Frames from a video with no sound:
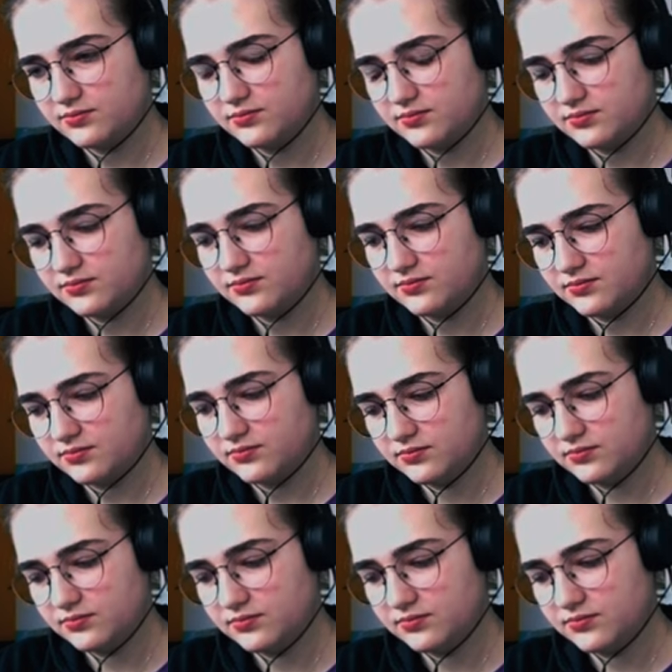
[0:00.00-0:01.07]

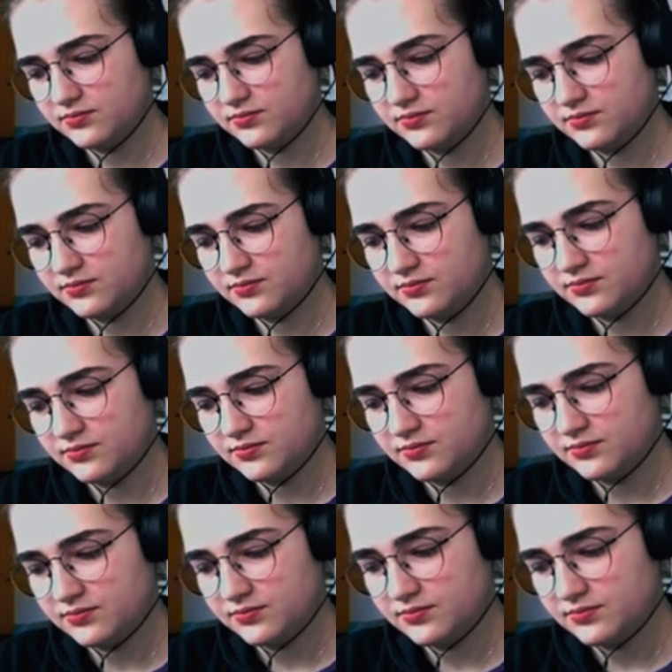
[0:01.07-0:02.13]

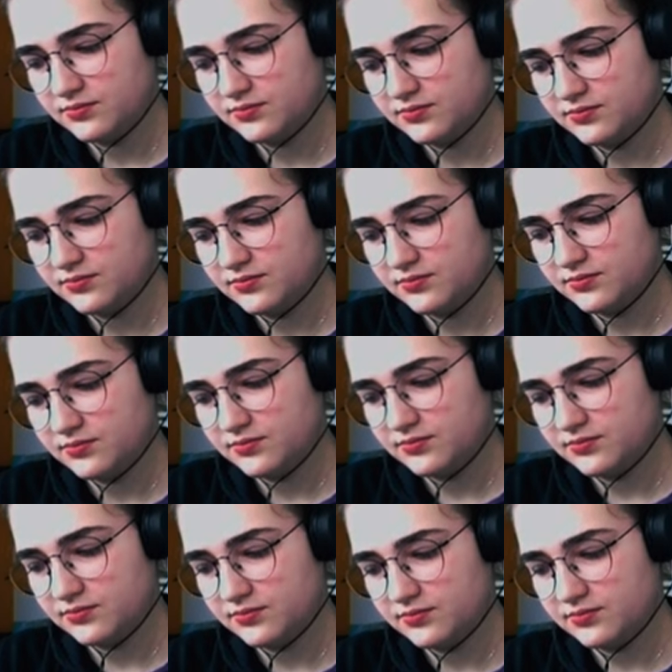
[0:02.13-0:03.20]

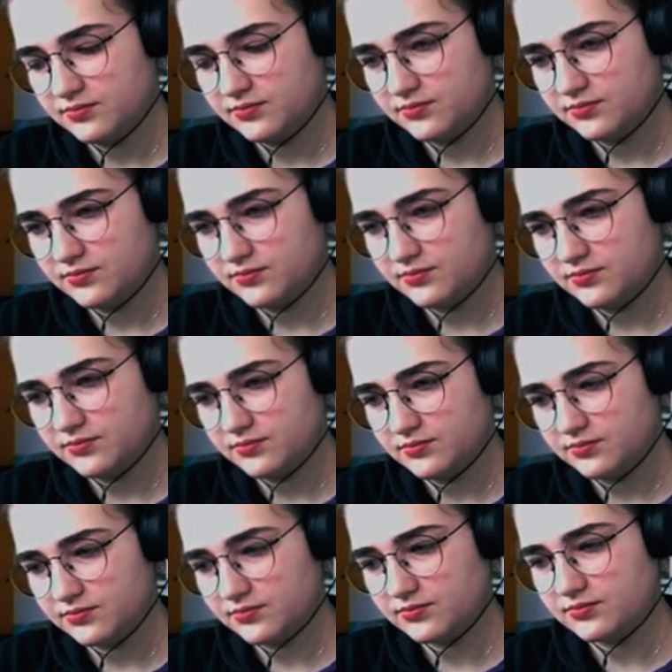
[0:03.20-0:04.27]

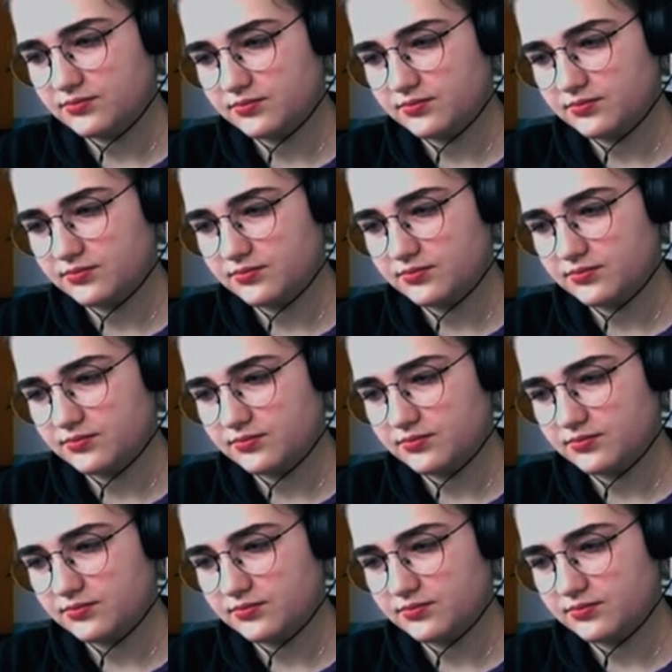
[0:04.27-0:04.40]
No words are spoken by the person on screen.